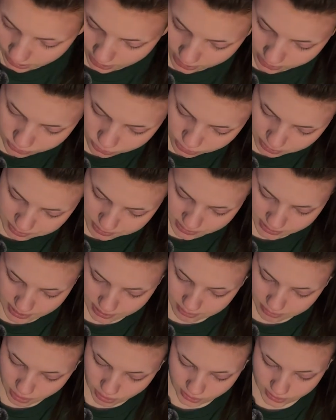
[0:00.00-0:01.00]

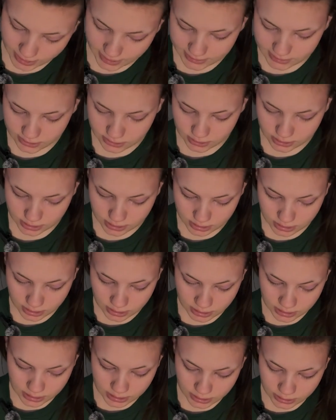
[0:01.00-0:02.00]
100% polyester,
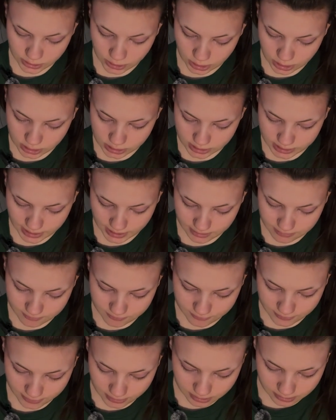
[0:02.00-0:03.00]
yarn type
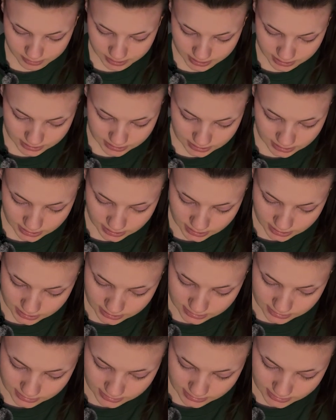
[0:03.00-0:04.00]
filament,
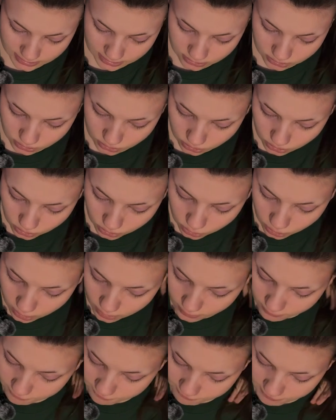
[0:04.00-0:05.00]
single
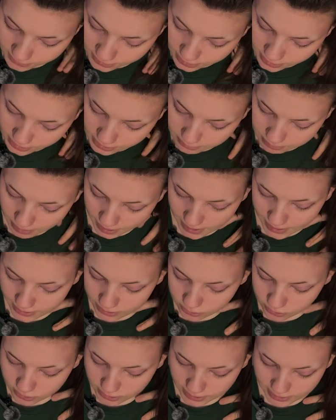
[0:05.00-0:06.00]
filling
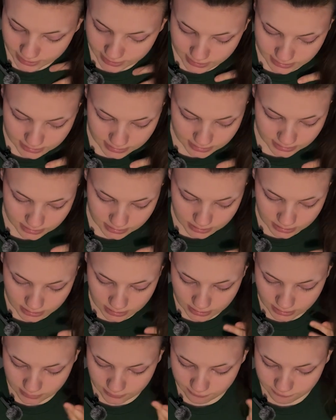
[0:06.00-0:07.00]
pile knit,
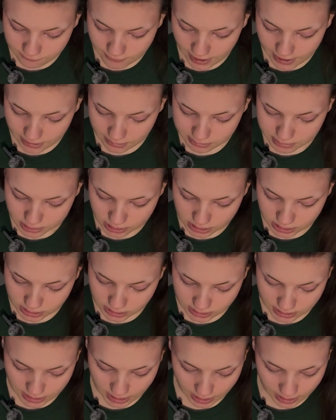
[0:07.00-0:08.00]
fiber
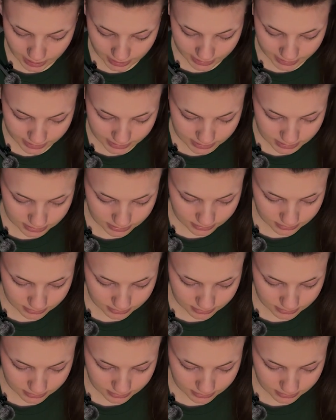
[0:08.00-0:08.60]
dyed,